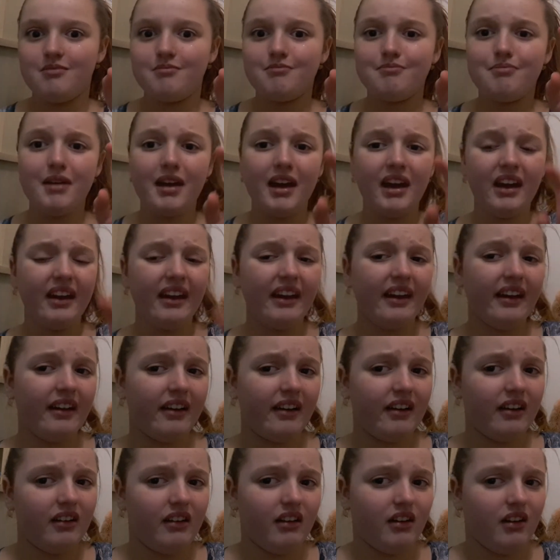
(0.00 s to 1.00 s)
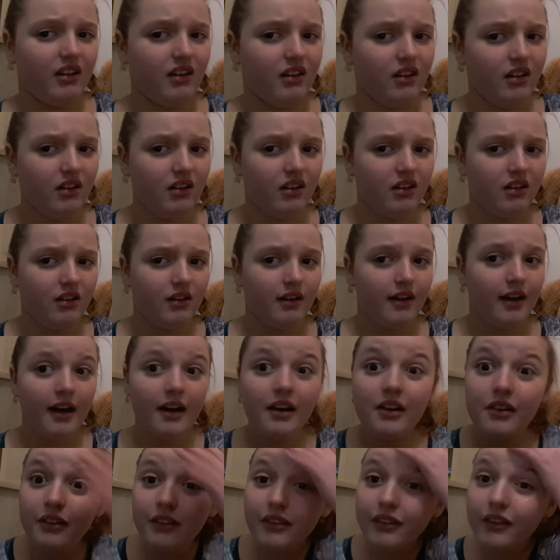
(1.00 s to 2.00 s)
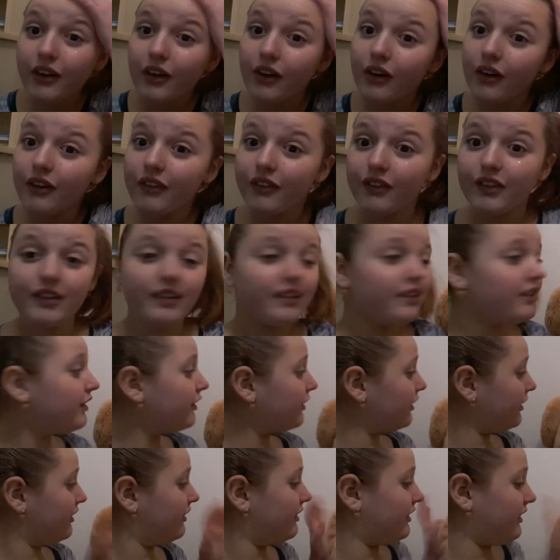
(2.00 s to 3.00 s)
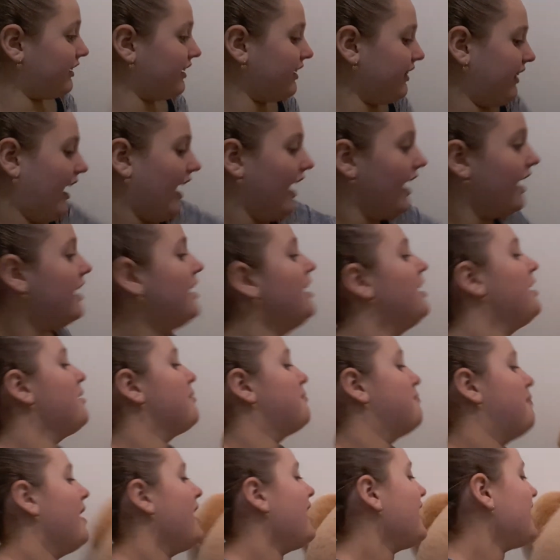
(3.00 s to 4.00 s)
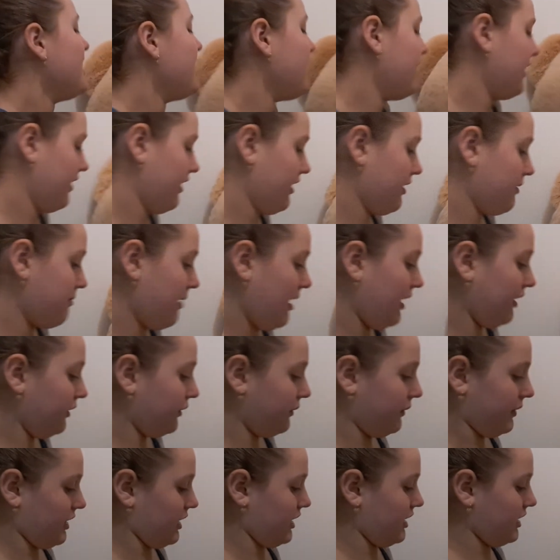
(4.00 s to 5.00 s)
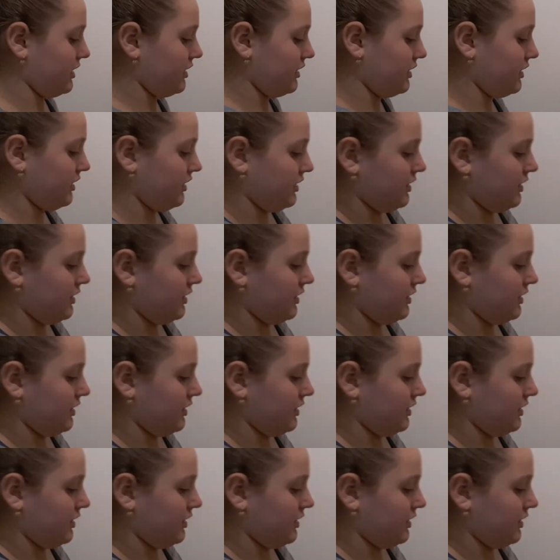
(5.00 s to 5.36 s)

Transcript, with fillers: Bear. I don't know if you can see that. Bear, by the way.